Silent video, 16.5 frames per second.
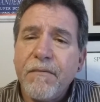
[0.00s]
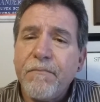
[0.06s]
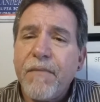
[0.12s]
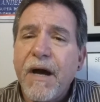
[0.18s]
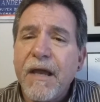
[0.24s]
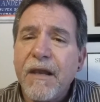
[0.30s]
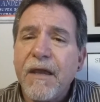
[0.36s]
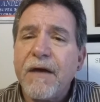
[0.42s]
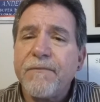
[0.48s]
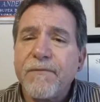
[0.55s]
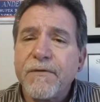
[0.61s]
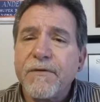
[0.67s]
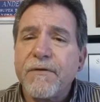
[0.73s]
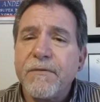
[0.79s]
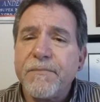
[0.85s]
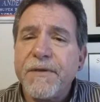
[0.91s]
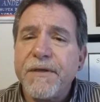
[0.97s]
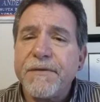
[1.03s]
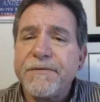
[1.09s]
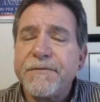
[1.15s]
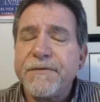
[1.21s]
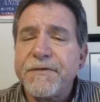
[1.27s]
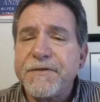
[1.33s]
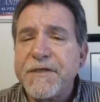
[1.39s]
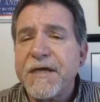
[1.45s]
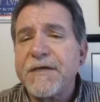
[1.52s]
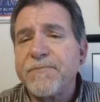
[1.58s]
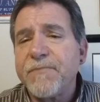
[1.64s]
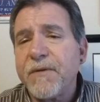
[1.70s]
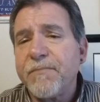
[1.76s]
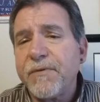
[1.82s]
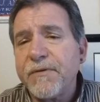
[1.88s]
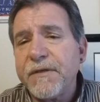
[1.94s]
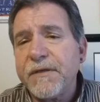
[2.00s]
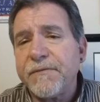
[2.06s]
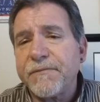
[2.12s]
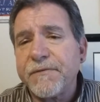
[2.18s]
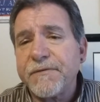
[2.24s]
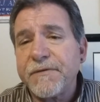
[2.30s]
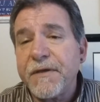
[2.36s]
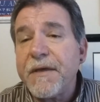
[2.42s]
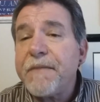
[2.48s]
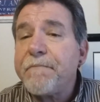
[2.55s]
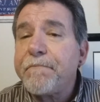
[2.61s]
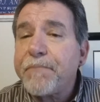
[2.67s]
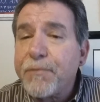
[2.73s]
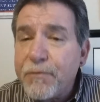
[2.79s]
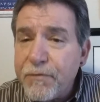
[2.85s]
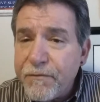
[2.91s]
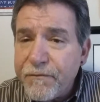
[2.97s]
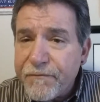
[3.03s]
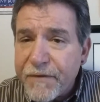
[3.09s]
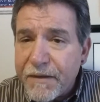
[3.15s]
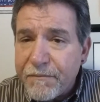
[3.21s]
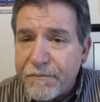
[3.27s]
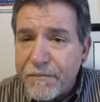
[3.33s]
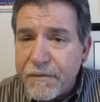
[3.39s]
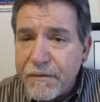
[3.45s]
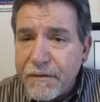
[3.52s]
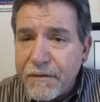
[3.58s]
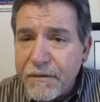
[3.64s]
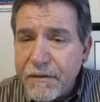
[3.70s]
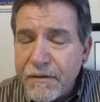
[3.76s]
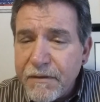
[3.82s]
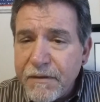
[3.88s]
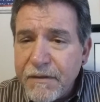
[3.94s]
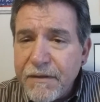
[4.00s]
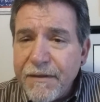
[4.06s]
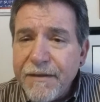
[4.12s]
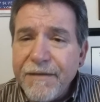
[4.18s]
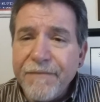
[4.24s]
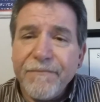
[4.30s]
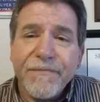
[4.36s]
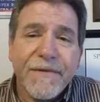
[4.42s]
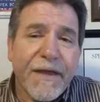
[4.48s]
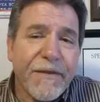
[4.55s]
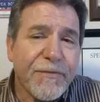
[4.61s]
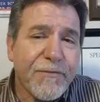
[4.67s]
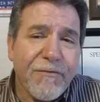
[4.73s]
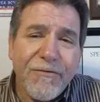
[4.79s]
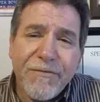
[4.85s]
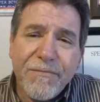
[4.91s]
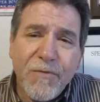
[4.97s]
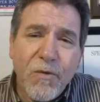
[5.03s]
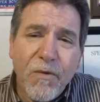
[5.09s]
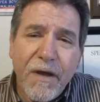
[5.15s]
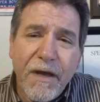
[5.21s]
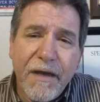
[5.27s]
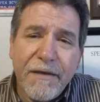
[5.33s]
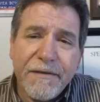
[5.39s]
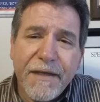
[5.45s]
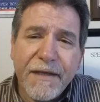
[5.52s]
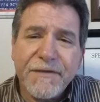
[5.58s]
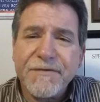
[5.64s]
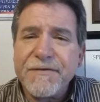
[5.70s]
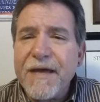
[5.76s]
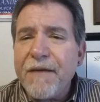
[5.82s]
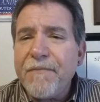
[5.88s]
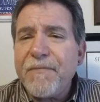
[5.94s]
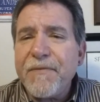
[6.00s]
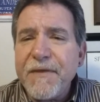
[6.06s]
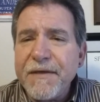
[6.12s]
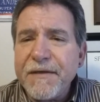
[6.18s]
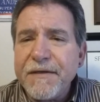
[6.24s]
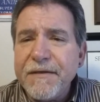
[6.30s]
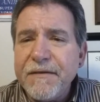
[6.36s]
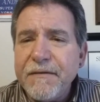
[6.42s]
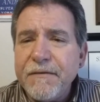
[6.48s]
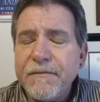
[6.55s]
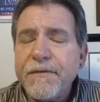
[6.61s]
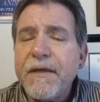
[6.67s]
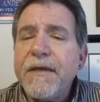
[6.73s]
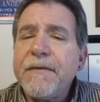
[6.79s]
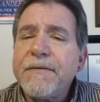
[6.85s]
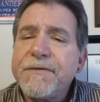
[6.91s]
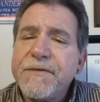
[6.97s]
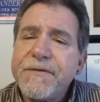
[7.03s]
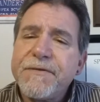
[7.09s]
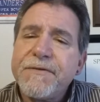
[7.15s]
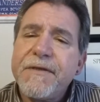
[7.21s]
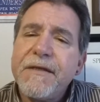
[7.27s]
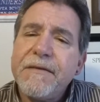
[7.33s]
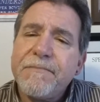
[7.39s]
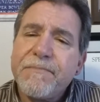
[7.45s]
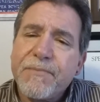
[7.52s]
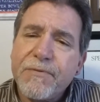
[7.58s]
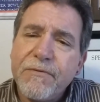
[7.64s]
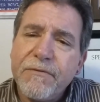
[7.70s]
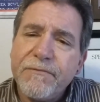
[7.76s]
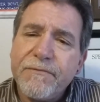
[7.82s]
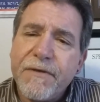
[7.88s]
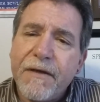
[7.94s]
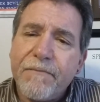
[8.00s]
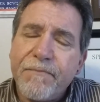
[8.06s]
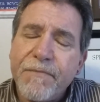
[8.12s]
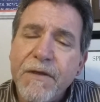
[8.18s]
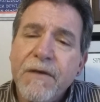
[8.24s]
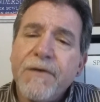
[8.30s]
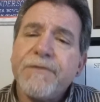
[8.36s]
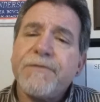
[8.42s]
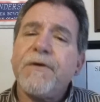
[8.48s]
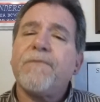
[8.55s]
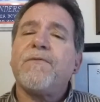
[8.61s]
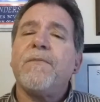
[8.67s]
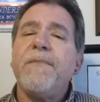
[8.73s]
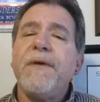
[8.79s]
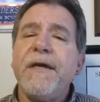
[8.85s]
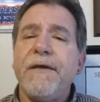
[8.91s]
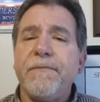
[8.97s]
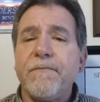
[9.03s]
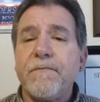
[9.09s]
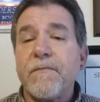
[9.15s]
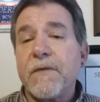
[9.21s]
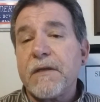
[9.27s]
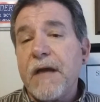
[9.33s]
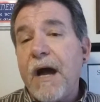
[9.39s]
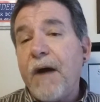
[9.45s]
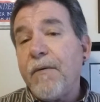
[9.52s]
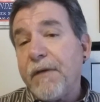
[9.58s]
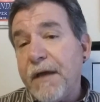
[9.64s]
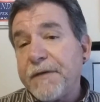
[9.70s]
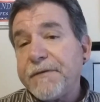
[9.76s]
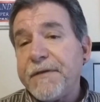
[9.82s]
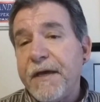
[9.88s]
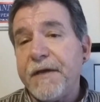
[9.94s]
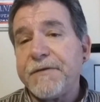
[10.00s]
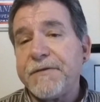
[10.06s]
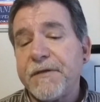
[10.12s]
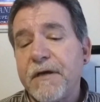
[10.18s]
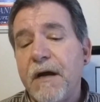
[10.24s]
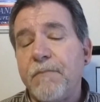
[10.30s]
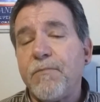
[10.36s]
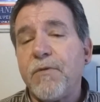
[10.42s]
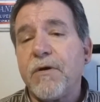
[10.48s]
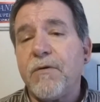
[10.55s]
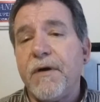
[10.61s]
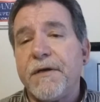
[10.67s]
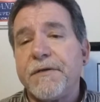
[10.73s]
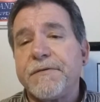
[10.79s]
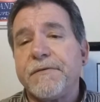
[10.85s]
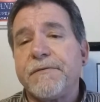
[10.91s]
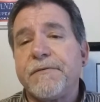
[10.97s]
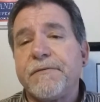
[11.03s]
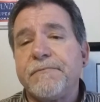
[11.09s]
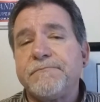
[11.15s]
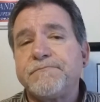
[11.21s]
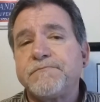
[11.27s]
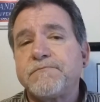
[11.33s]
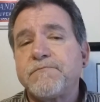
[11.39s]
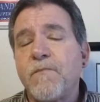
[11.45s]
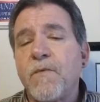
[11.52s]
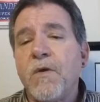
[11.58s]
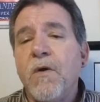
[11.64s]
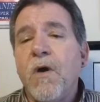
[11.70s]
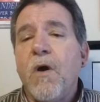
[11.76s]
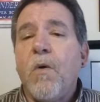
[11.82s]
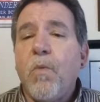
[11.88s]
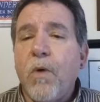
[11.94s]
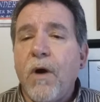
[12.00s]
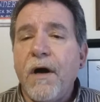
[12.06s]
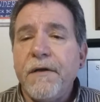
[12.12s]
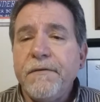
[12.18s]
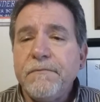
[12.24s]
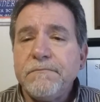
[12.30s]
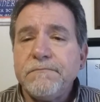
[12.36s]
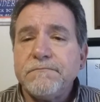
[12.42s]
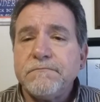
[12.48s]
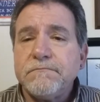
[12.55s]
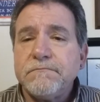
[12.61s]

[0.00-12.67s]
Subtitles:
my life a little bit to change my beliefs, to improve them? Not throw them away, not stop thinking, and just improve them. So for me, I would like to ask you a couple more questions. One,